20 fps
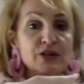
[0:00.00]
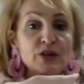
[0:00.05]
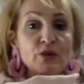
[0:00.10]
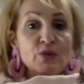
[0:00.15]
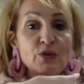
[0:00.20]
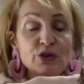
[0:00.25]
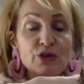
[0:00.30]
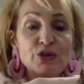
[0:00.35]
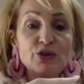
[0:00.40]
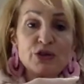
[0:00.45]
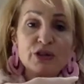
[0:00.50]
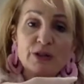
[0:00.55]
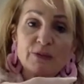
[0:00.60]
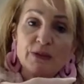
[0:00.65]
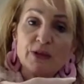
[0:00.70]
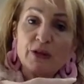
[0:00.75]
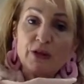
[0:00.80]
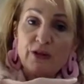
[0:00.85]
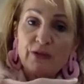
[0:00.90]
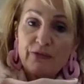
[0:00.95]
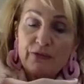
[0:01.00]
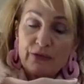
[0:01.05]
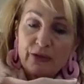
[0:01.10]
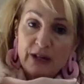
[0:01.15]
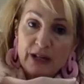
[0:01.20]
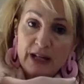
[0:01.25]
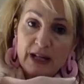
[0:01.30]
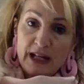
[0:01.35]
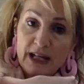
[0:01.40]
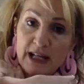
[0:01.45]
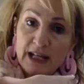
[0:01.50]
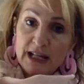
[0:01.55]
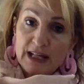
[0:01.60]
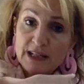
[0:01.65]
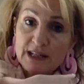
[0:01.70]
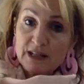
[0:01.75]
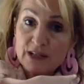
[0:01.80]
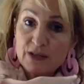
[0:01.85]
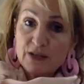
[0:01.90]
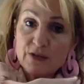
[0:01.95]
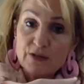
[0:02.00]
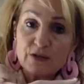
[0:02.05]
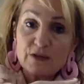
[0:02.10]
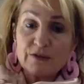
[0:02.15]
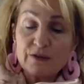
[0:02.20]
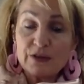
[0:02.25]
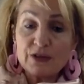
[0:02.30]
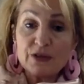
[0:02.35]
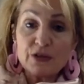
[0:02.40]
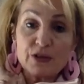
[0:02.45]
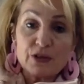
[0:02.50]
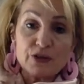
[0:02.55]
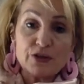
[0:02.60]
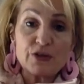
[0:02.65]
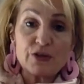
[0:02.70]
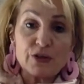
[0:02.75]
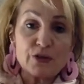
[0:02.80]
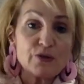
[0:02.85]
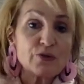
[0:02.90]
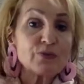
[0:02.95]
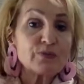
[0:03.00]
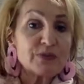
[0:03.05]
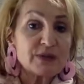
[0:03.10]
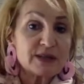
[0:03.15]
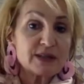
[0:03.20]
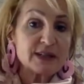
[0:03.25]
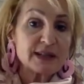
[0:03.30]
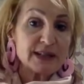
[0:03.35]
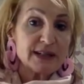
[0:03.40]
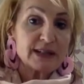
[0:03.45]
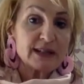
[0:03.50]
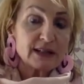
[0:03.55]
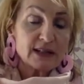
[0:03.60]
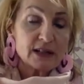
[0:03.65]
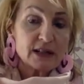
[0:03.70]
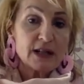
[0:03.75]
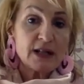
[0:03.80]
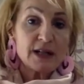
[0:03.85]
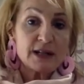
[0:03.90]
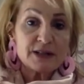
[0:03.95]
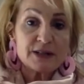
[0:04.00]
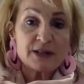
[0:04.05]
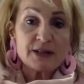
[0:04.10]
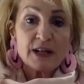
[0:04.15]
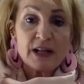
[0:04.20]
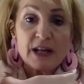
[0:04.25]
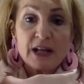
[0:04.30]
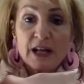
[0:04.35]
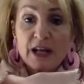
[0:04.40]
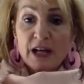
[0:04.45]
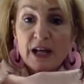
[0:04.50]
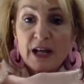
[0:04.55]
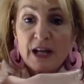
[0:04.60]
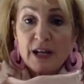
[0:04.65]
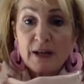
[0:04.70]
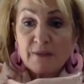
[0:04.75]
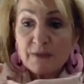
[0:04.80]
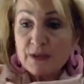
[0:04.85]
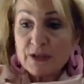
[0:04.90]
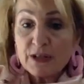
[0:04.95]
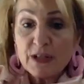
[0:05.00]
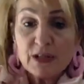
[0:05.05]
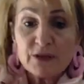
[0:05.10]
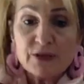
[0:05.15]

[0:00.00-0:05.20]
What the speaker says: what you're going to be offering as a service to your particular clients. So I'll